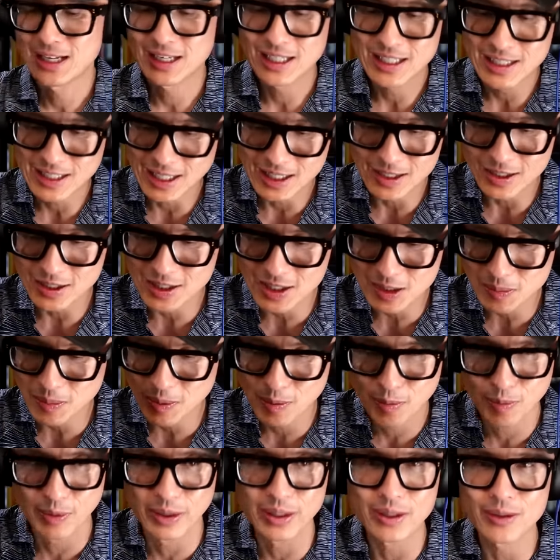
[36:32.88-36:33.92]
can you just be
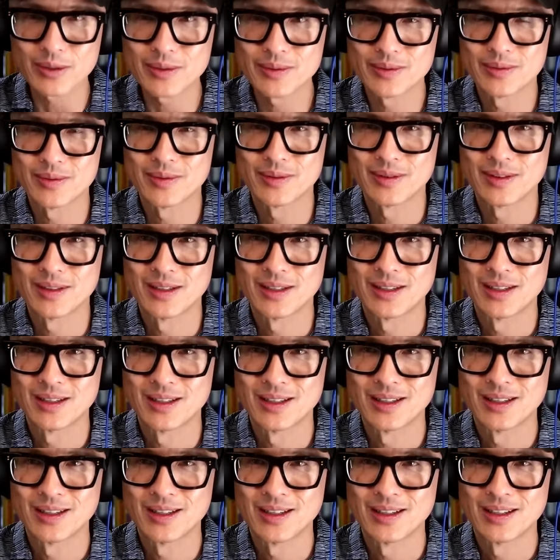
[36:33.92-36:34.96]
real?
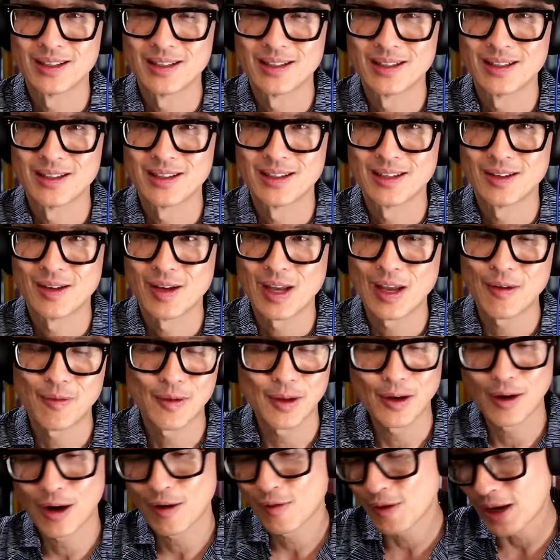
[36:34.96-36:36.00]
If
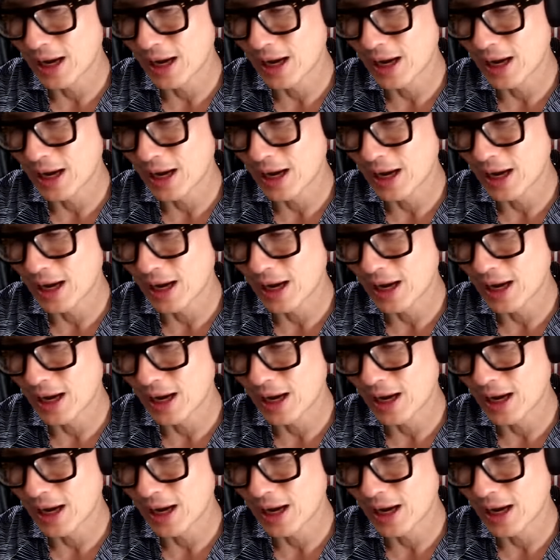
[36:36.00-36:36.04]
you if you're